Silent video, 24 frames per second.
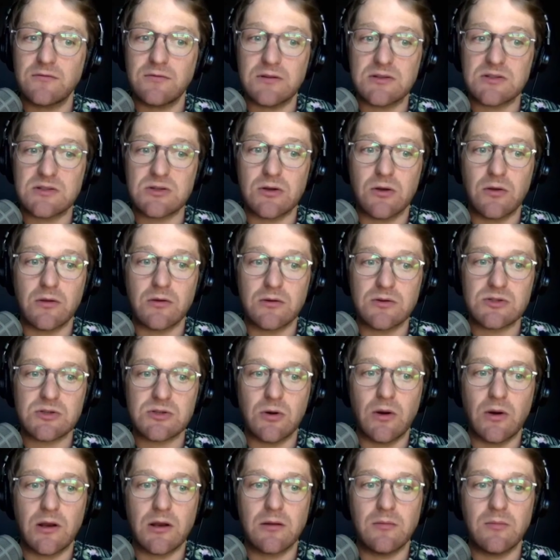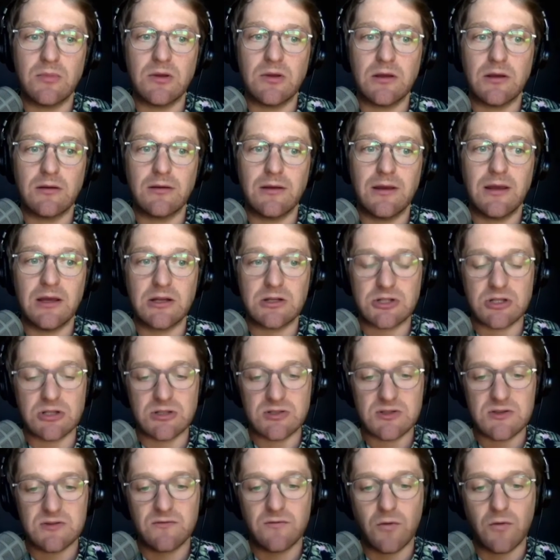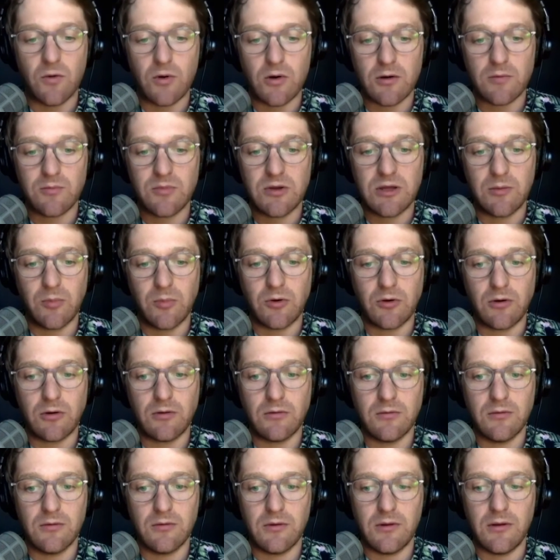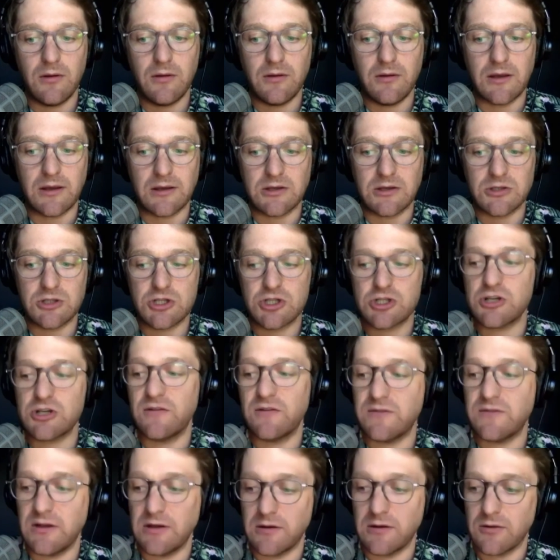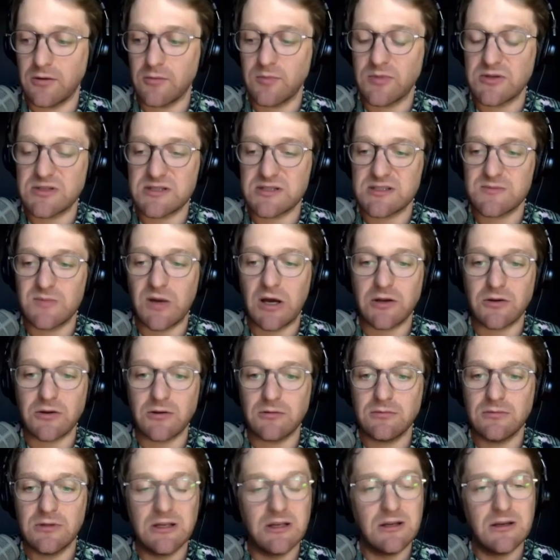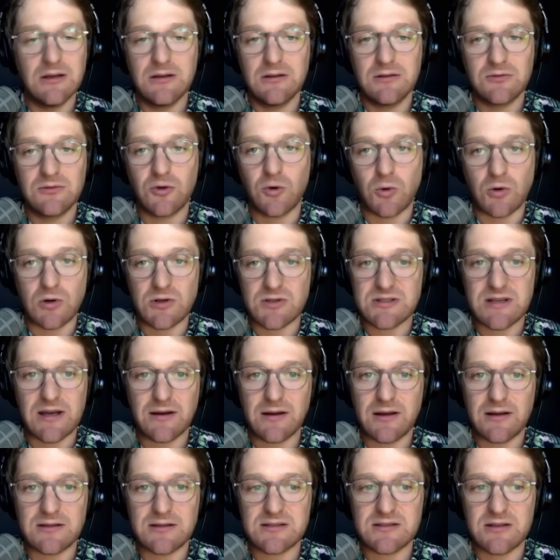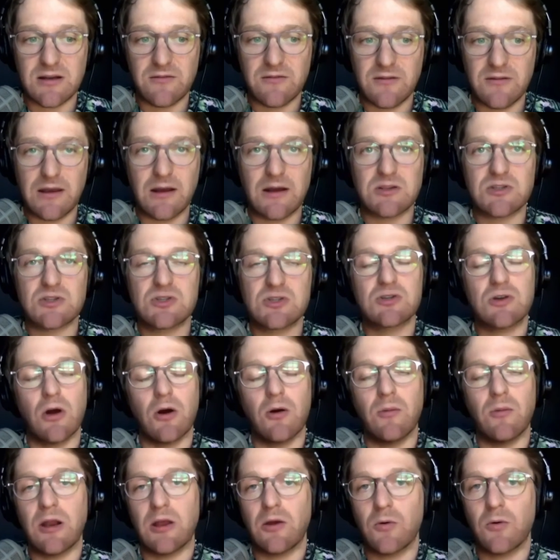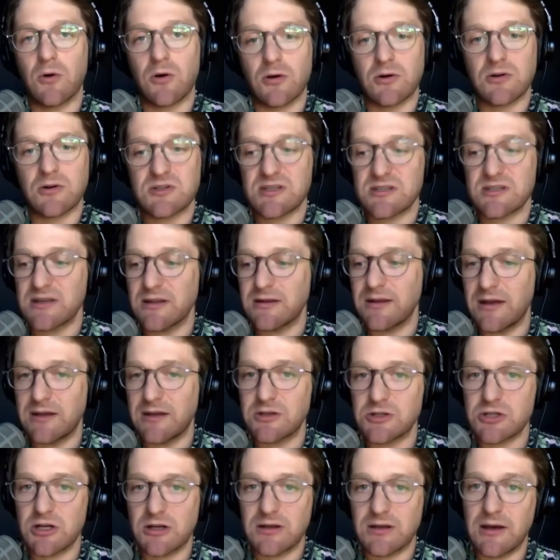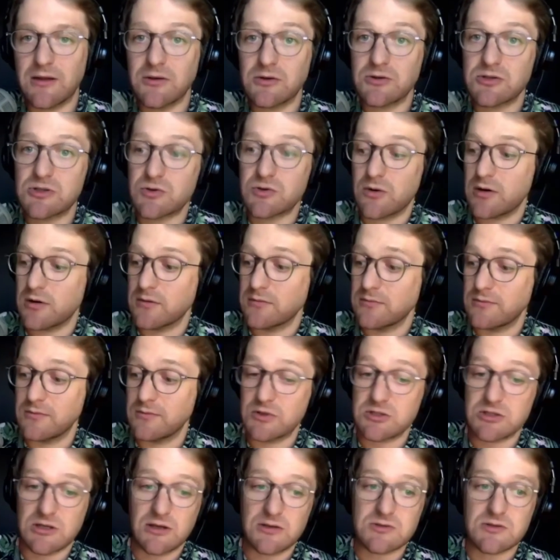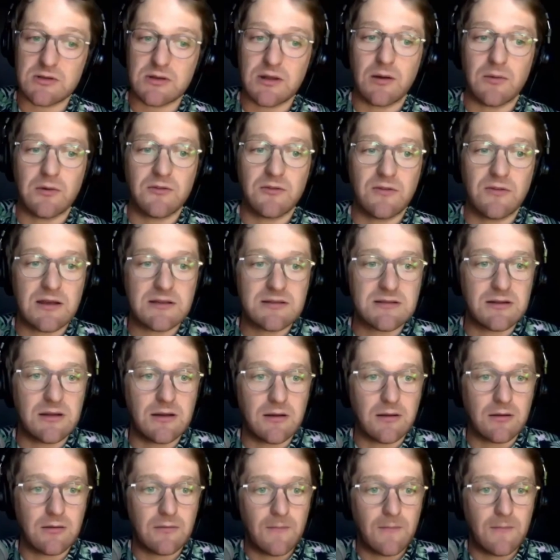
And so there's going to be hitches for people, like, shifting their business model towards that kind of stuff. They got so many orders. He said they had to shut down their store, which I also thought was fascinating.